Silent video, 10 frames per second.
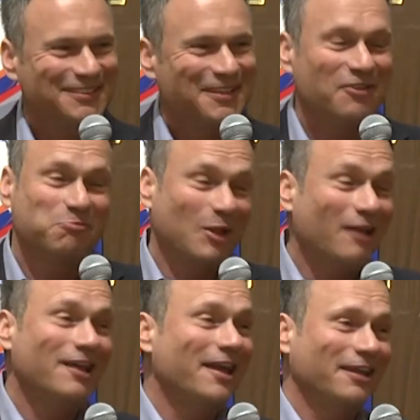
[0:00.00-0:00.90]
If
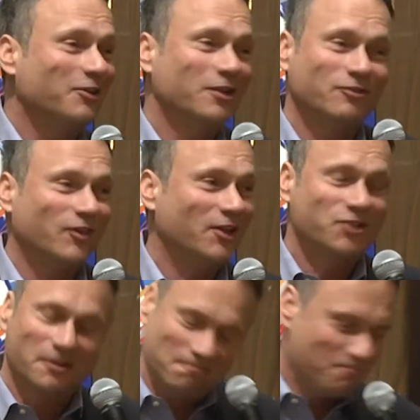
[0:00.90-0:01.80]
bloodletting couldn't fix
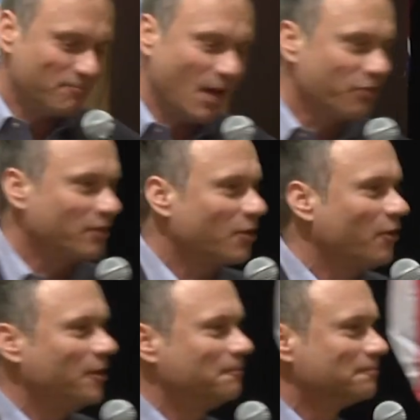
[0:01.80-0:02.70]
you, nothing
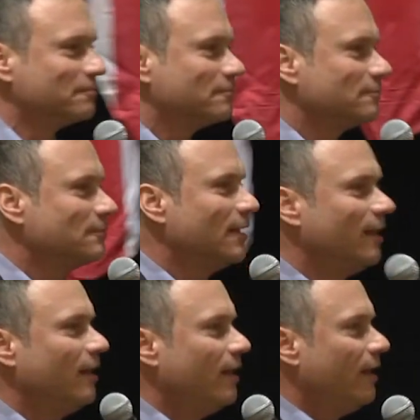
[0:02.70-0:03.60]
could.
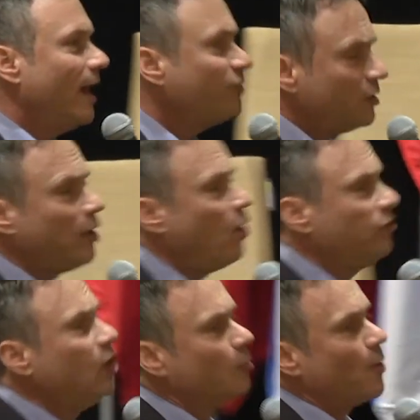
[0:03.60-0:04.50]
That's a closed
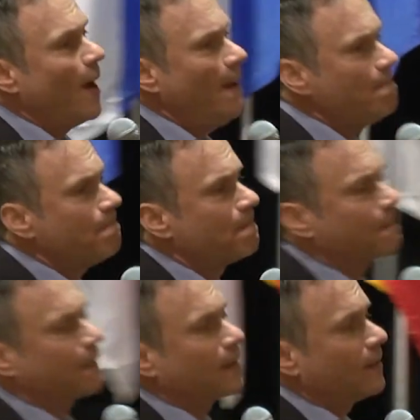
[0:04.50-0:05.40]
loop, right?
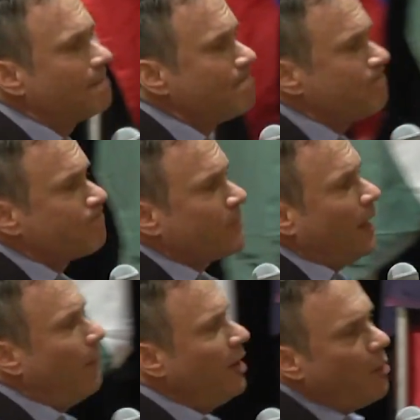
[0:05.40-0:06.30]

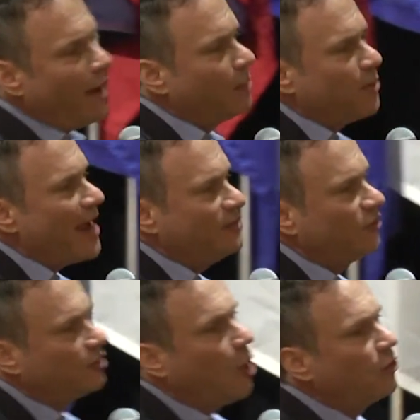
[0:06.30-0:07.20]
And we don't want to
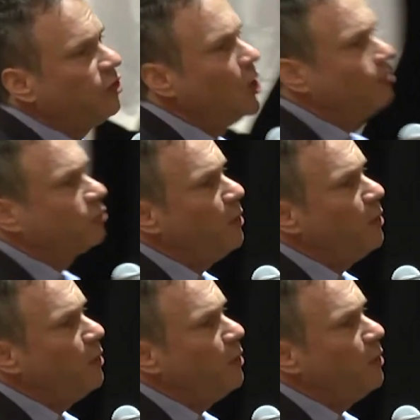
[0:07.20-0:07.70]
practice closed loops.